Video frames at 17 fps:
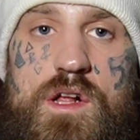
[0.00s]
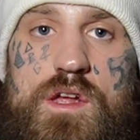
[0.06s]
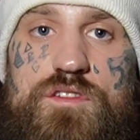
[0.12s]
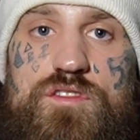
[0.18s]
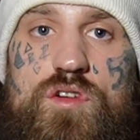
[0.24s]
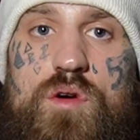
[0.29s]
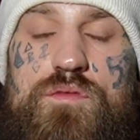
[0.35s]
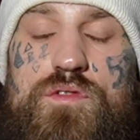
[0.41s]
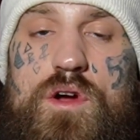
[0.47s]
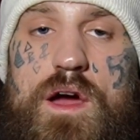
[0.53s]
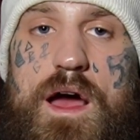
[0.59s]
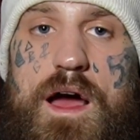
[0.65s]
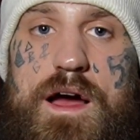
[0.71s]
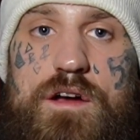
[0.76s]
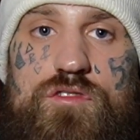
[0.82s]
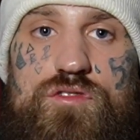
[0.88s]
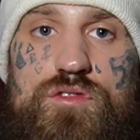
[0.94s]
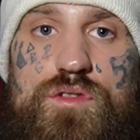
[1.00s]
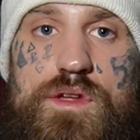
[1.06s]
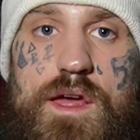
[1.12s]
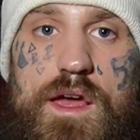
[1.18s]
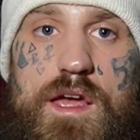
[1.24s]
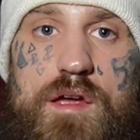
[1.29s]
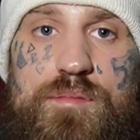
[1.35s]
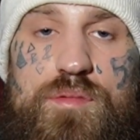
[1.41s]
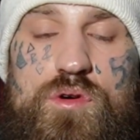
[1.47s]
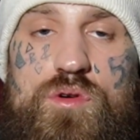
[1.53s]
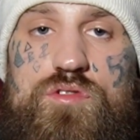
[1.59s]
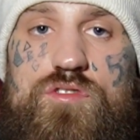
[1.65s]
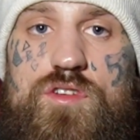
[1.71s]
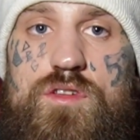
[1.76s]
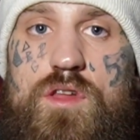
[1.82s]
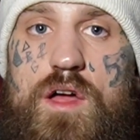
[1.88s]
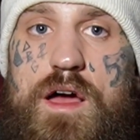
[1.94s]
So if you're actually able
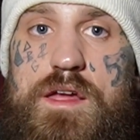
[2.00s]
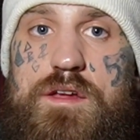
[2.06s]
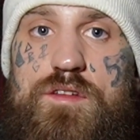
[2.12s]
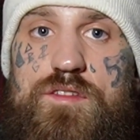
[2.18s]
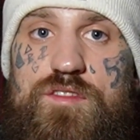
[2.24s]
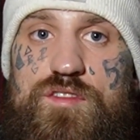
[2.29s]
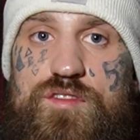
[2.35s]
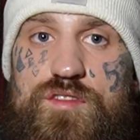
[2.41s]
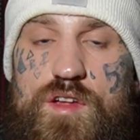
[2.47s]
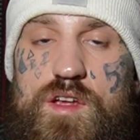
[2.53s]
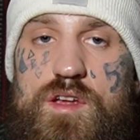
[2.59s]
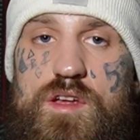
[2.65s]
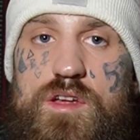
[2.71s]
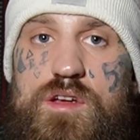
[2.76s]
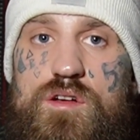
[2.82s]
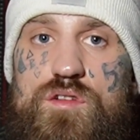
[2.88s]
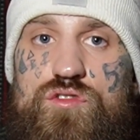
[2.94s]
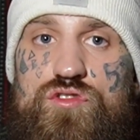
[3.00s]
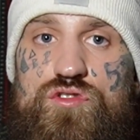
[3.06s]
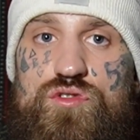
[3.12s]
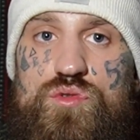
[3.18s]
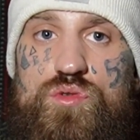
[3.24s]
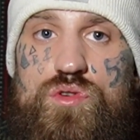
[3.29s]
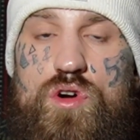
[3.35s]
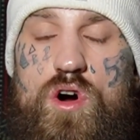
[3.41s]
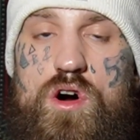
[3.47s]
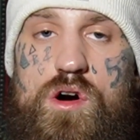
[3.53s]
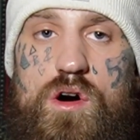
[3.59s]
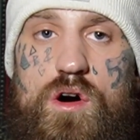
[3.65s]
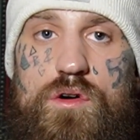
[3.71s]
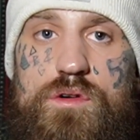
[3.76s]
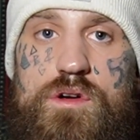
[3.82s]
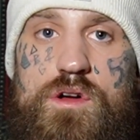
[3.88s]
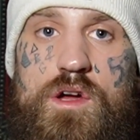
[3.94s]
to see
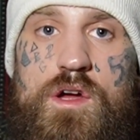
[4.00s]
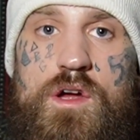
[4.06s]
shugal,